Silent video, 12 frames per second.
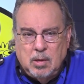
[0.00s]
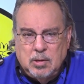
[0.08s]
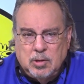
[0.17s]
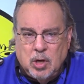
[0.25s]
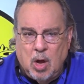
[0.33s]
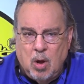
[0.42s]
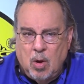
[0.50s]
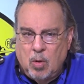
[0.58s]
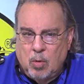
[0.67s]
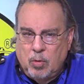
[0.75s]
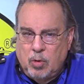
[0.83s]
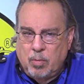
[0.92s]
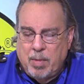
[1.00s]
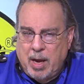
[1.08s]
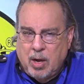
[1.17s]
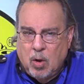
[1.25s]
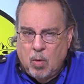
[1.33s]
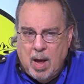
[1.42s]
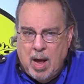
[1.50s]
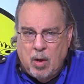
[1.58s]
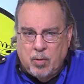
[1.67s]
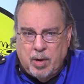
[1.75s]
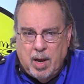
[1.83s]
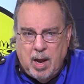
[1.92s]
So you might go
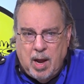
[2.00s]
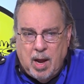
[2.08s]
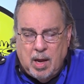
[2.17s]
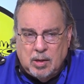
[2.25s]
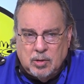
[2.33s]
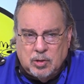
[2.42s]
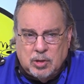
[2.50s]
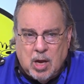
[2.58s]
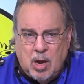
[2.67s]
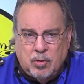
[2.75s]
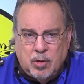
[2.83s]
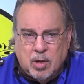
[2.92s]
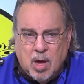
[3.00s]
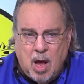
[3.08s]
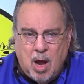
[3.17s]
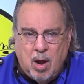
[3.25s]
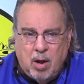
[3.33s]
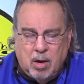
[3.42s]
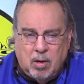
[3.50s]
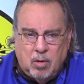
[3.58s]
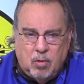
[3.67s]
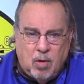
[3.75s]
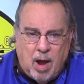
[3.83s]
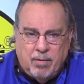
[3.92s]
out and start the car
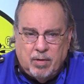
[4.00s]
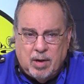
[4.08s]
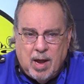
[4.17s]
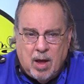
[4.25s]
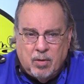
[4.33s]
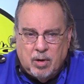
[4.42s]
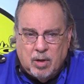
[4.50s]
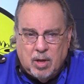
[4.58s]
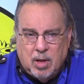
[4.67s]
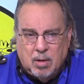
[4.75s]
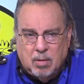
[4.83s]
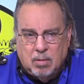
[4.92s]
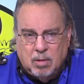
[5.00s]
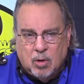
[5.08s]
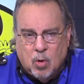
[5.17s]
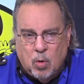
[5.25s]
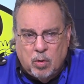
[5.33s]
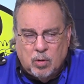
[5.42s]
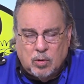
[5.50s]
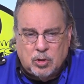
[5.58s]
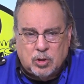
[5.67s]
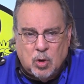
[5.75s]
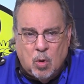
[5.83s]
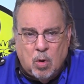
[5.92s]
and drive it down to the corner
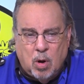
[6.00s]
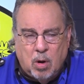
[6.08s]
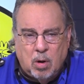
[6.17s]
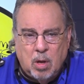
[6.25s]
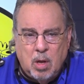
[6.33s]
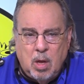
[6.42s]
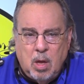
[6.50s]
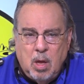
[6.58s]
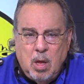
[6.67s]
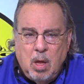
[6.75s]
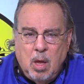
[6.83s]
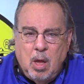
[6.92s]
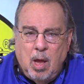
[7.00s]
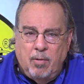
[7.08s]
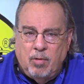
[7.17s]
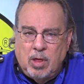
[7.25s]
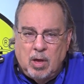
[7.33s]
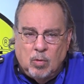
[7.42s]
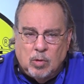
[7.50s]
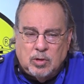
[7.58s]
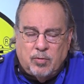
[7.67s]
store. Everything was